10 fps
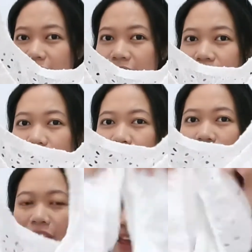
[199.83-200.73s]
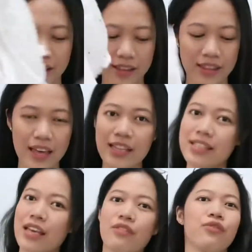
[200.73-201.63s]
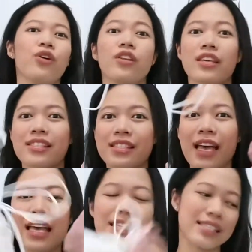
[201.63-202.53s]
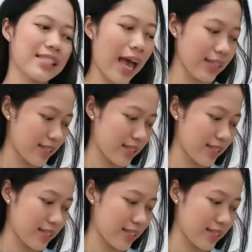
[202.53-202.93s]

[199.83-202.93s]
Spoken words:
So yeah, that's it for this set.